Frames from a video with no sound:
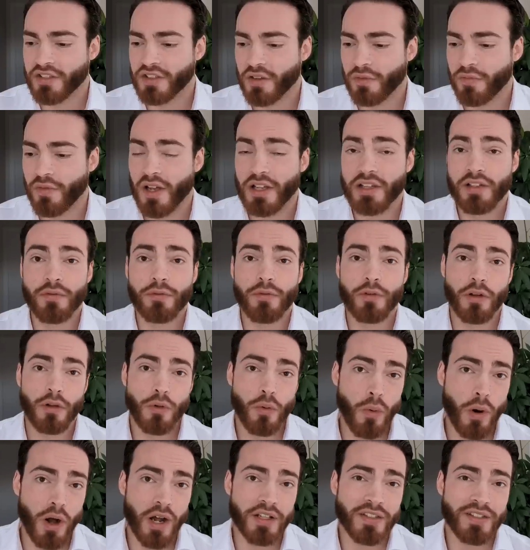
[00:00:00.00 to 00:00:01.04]
that's effective for the
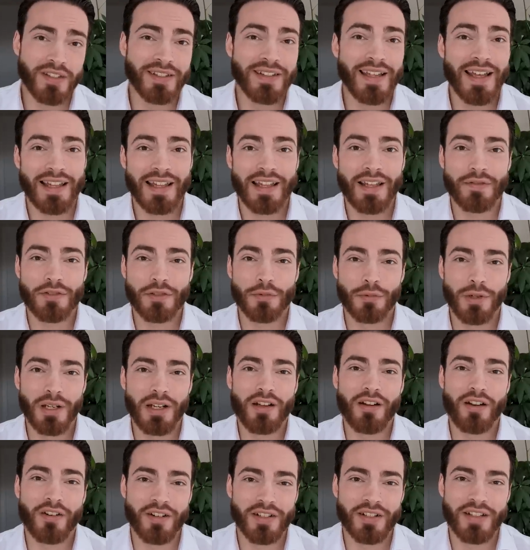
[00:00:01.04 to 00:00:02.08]
quad. Deadlifts
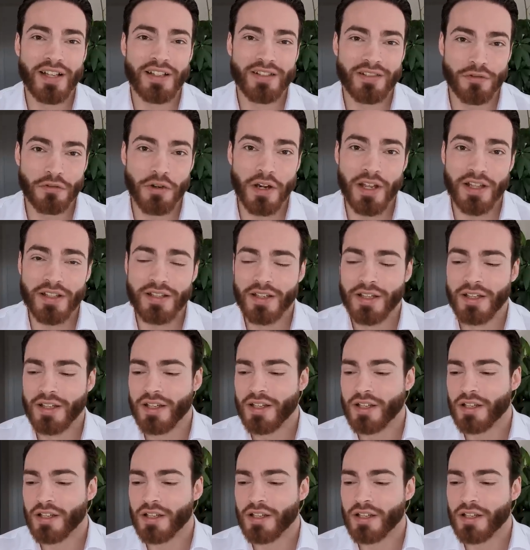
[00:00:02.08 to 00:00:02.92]
really aren't that great